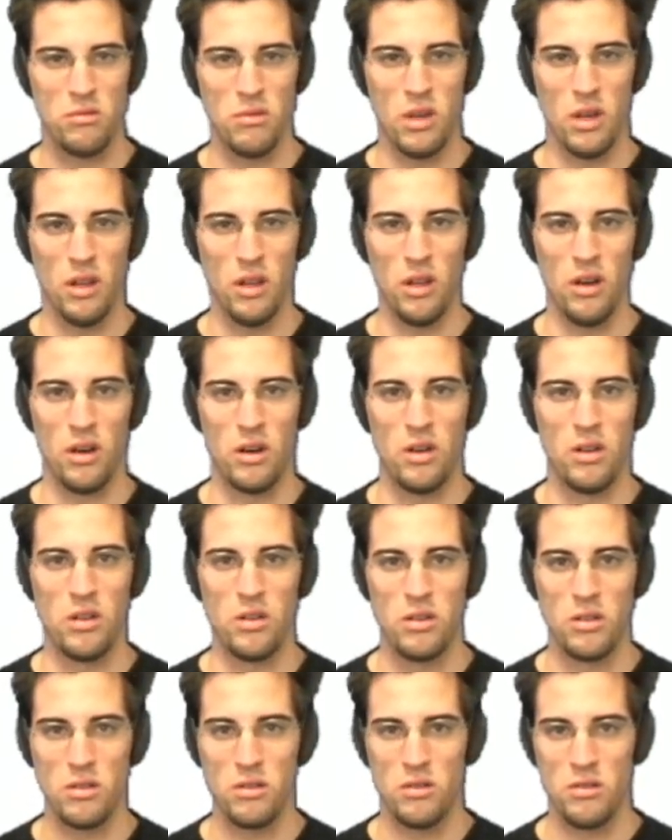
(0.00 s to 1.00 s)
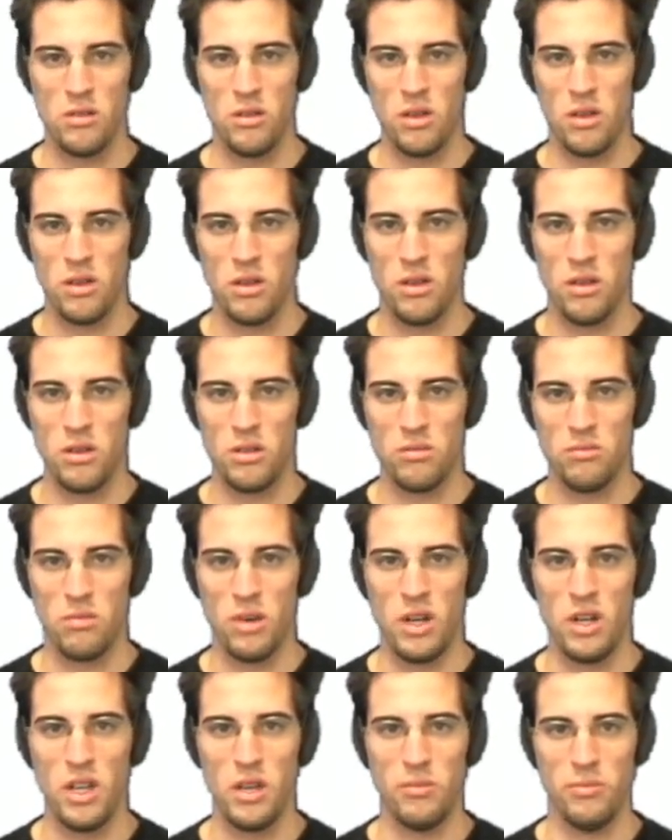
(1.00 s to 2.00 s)
Hello,
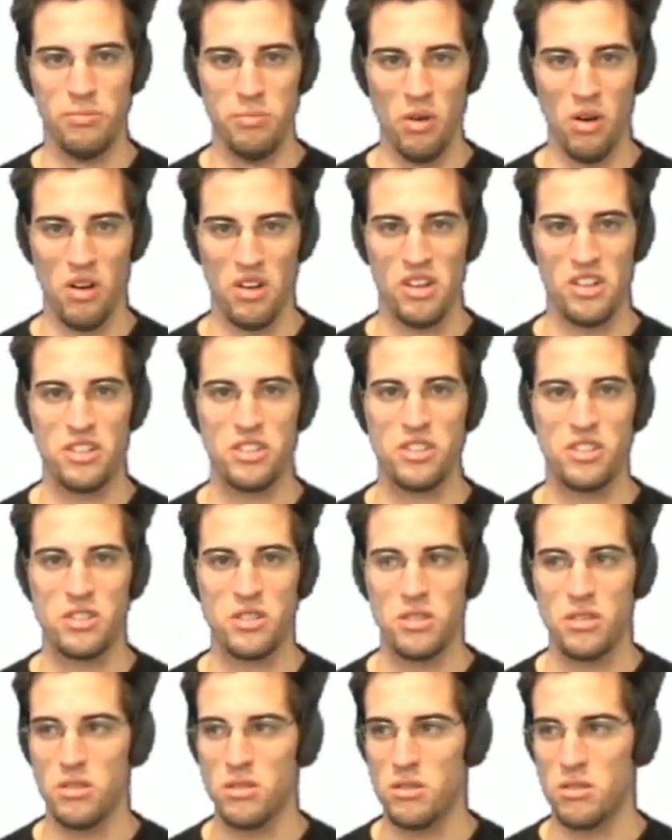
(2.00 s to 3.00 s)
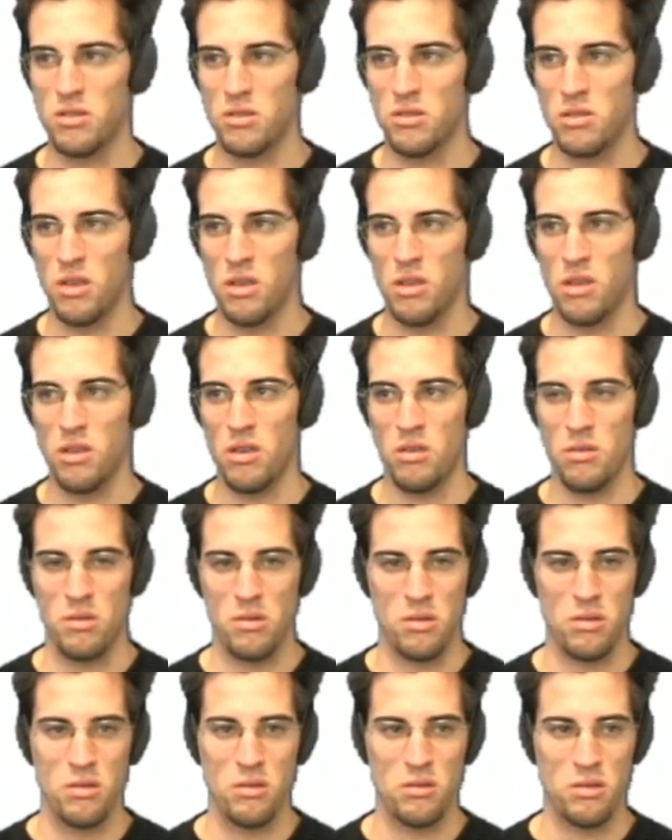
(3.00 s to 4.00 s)
my name Boris.
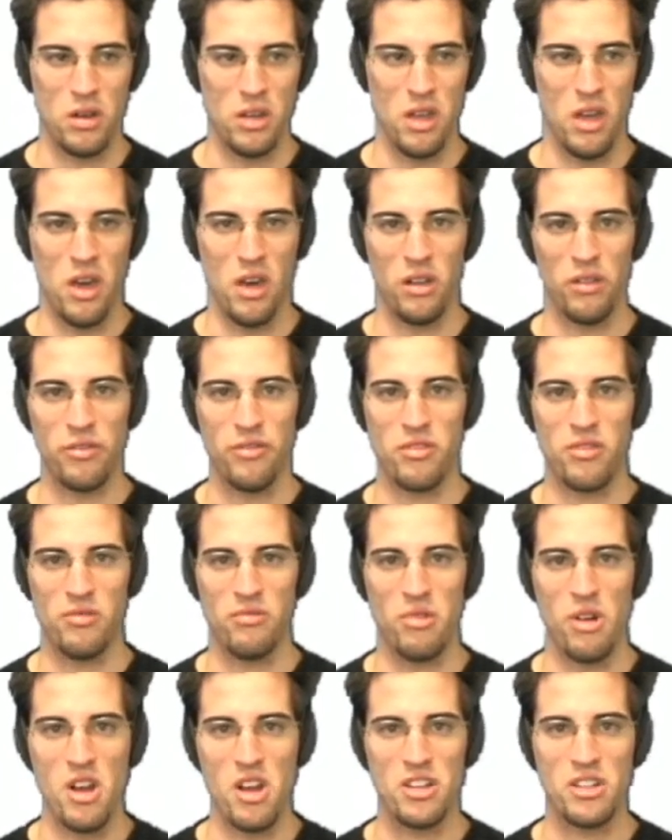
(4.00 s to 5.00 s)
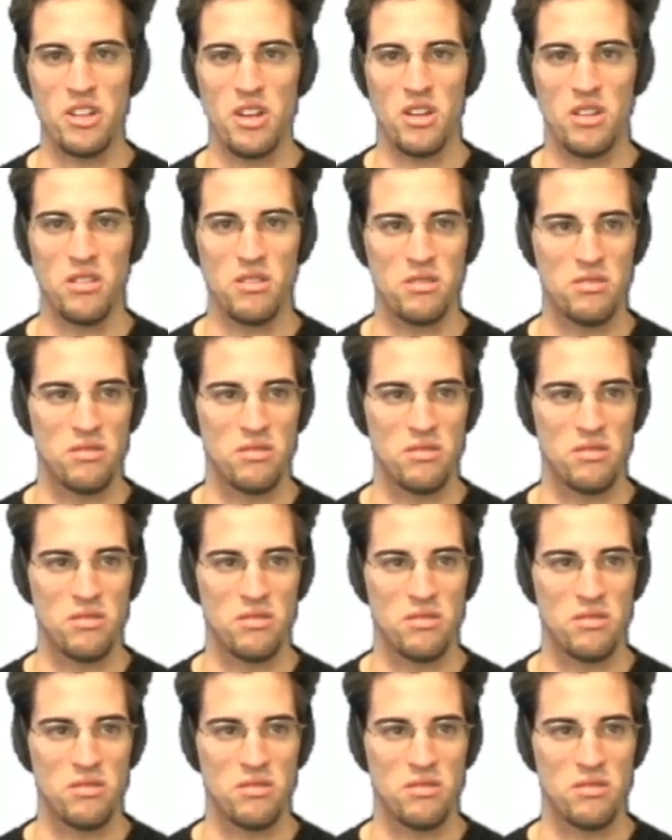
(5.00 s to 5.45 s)
I hail from Russia.